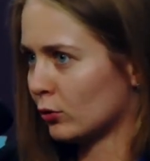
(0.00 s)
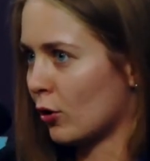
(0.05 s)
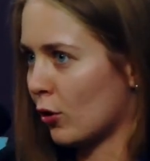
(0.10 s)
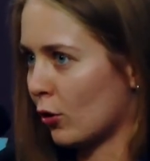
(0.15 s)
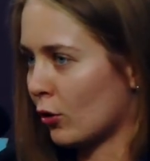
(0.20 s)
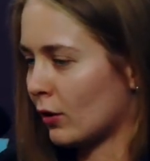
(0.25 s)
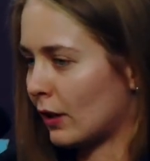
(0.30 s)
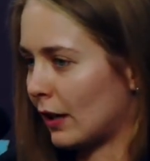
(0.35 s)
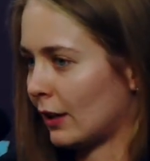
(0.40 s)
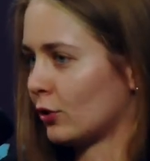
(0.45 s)

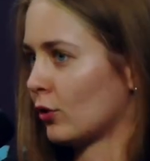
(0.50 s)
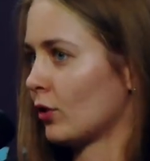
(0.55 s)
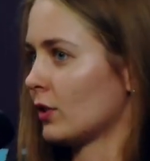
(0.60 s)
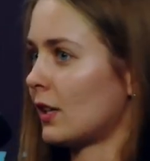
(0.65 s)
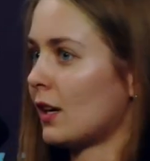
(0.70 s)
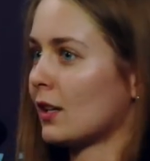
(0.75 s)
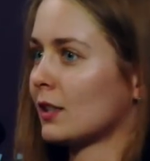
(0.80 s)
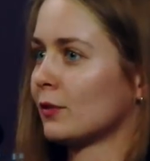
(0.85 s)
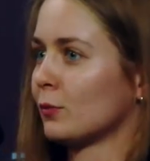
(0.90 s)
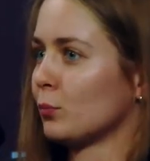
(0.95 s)

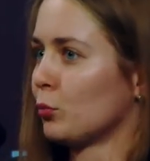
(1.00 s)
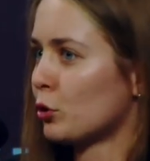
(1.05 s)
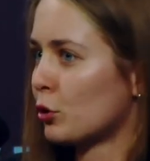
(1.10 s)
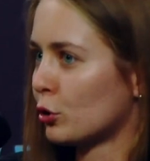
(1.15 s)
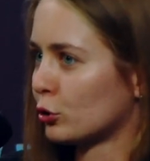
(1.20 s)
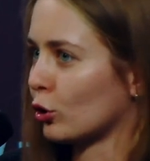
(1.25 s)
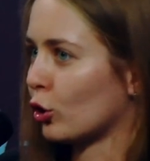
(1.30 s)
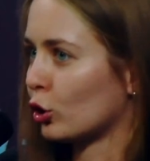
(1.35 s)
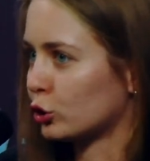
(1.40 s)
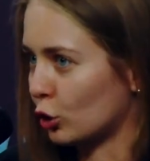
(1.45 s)
Schumacher, for
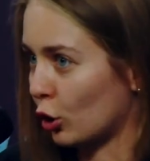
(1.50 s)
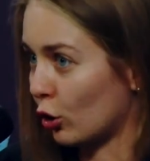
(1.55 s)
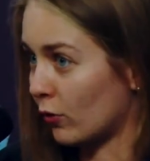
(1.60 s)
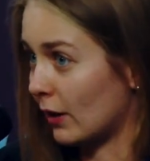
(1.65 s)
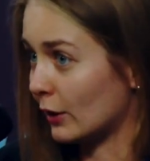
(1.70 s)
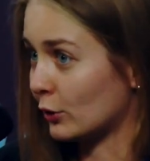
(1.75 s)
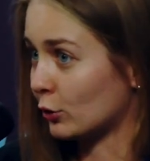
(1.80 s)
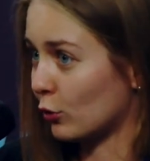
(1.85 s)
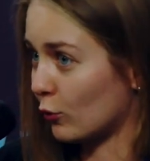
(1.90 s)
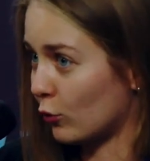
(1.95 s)

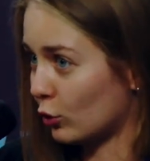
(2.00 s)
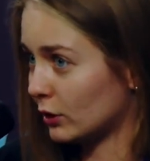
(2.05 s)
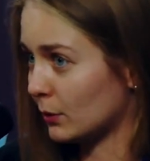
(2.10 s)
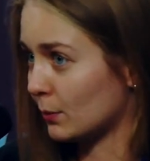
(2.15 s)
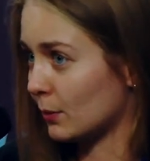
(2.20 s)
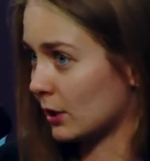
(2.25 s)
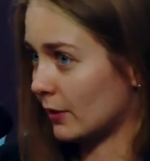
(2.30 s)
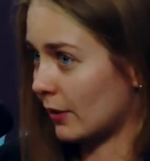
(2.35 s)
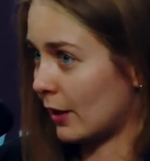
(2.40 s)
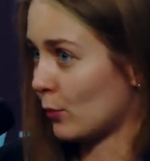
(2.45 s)
example,
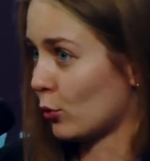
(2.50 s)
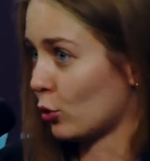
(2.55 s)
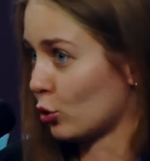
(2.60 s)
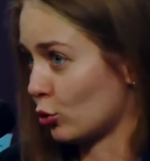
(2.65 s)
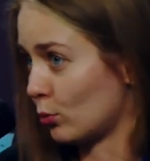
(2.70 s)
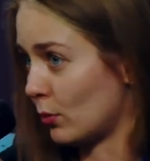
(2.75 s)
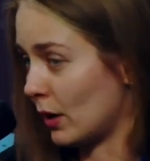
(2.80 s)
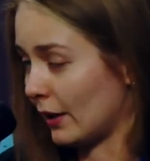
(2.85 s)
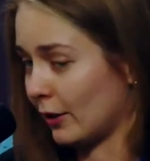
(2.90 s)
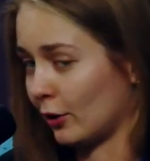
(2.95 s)
so
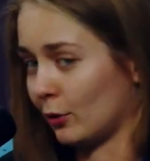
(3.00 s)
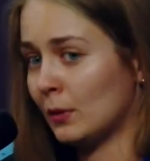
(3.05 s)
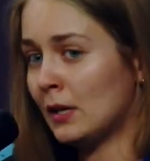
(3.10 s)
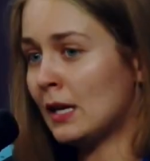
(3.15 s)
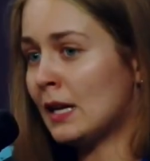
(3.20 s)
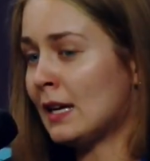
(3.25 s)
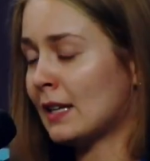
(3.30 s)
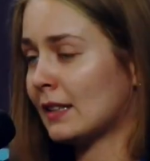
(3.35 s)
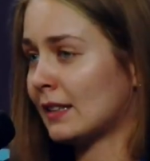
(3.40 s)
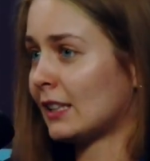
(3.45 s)
that uh,
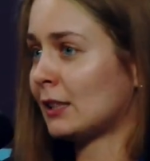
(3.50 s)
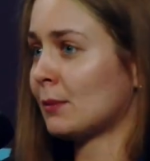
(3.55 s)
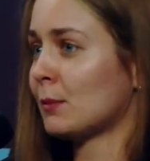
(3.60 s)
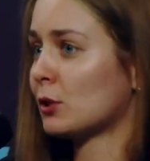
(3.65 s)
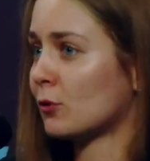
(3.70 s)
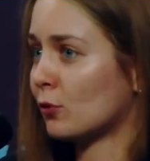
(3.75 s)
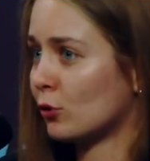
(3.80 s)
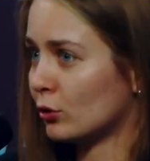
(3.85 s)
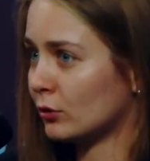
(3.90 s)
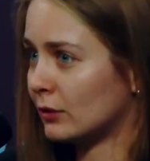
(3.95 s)
used to
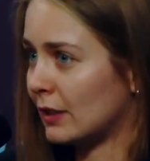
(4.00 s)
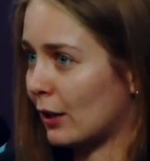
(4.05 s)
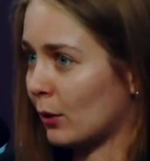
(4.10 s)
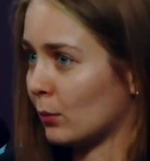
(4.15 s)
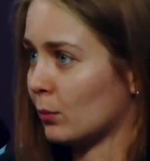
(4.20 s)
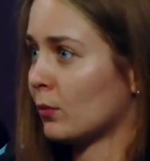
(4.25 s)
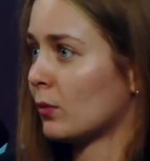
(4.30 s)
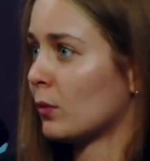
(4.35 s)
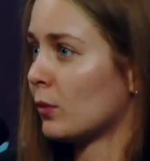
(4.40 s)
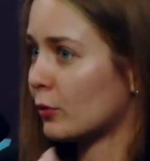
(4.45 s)
be
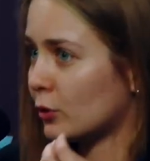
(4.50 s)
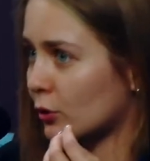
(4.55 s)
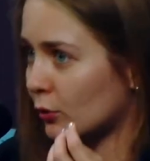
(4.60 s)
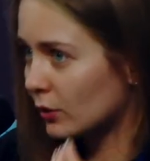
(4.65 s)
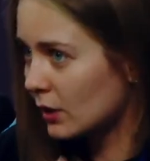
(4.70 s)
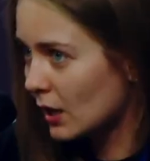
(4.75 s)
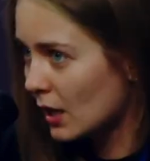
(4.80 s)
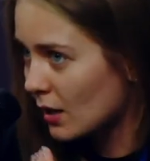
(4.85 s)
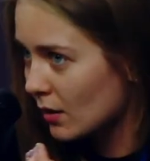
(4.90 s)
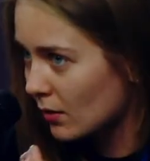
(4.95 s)
um,
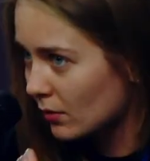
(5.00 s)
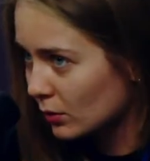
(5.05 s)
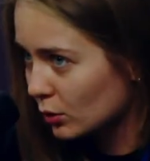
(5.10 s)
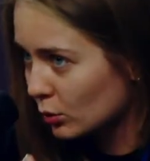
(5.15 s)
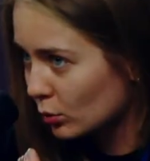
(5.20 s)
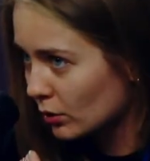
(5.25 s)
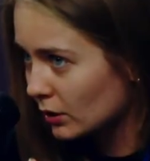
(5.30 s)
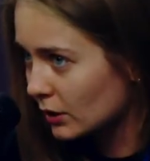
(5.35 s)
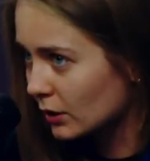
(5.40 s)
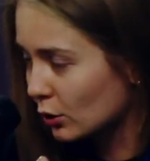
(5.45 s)
a
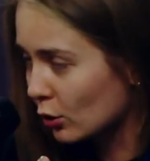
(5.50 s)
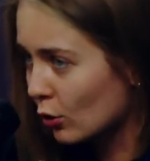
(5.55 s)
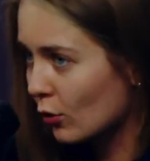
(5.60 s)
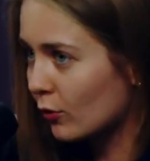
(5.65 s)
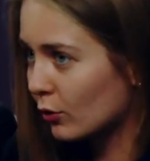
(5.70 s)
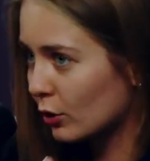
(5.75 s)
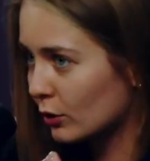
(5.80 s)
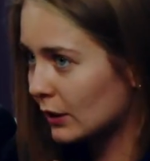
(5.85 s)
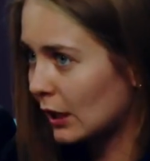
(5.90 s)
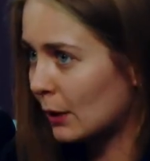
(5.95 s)
Formula
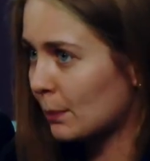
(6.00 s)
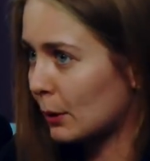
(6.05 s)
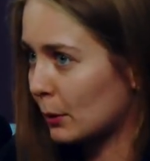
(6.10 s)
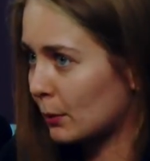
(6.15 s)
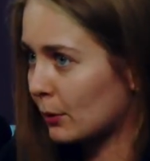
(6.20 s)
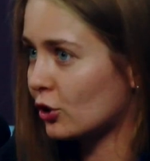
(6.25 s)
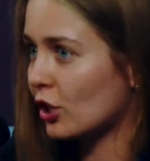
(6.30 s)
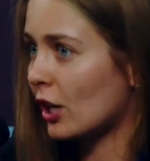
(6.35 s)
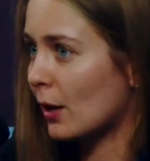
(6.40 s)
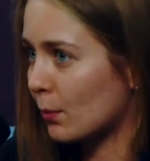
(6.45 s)
One
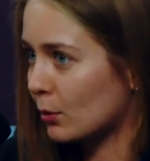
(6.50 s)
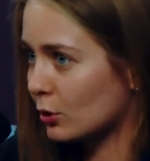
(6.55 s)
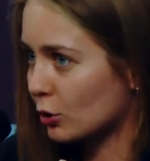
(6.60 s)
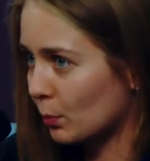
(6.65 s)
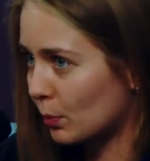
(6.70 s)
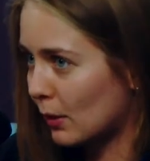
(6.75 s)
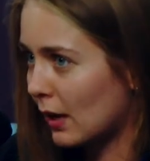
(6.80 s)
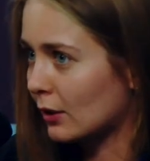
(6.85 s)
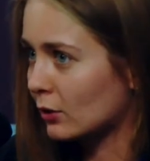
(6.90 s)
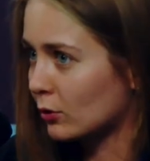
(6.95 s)
driver, but
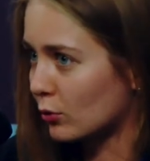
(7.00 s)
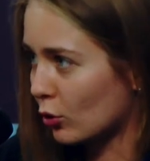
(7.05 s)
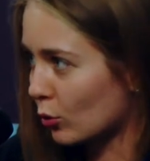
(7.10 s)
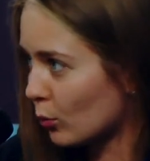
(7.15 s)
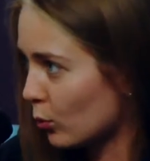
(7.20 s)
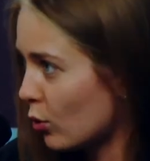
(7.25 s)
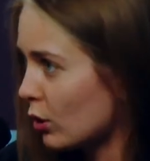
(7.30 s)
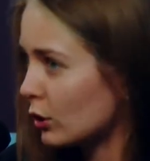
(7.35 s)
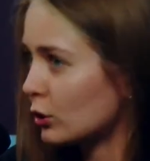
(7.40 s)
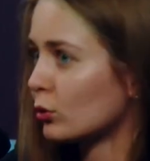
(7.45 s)
now
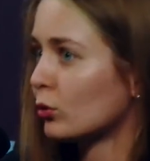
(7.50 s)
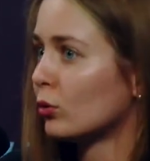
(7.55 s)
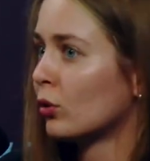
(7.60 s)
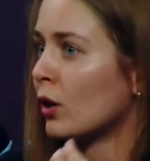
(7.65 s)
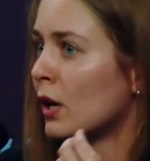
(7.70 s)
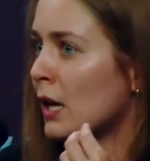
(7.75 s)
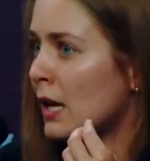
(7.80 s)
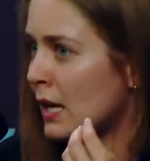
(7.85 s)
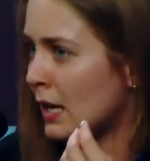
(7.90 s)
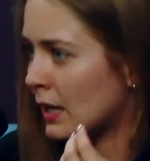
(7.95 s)
anybody who
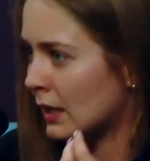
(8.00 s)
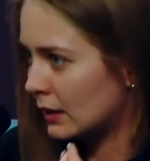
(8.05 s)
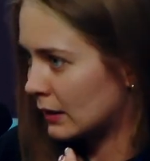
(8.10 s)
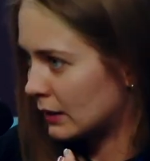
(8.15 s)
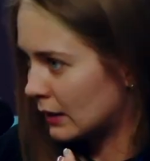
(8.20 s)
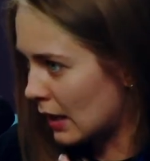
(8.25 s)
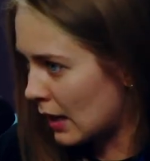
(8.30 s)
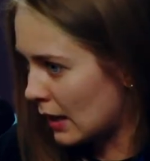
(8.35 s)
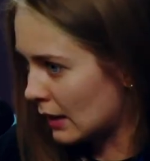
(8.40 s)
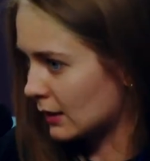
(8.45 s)
drives
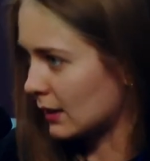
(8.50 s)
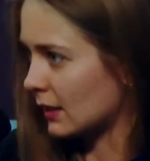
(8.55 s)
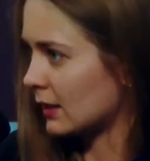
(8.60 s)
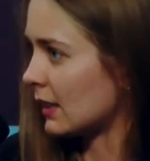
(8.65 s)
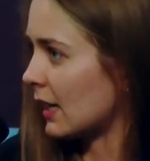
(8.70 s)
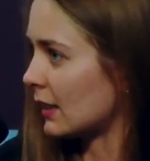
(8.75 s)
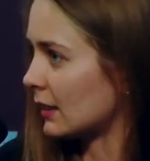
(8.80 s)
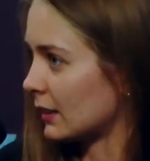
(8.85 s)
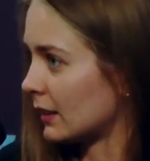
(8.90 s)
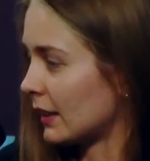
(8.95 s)
fast is a
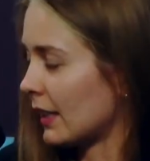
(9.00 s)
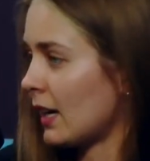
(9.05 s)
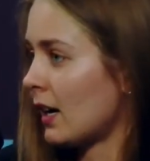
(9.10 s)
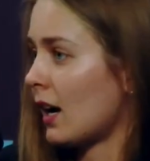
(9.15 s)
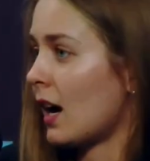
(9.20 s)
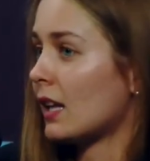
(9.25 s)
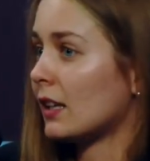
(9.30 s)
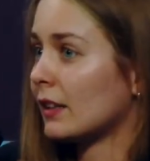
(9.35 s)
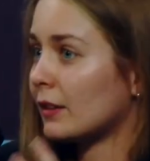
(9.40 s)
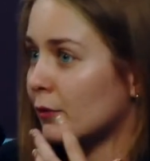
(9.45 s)

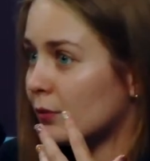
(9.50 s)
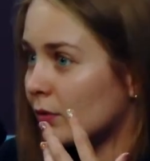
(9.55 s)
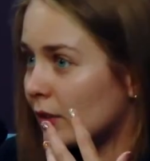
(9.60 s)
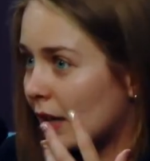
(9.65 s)
Schumacher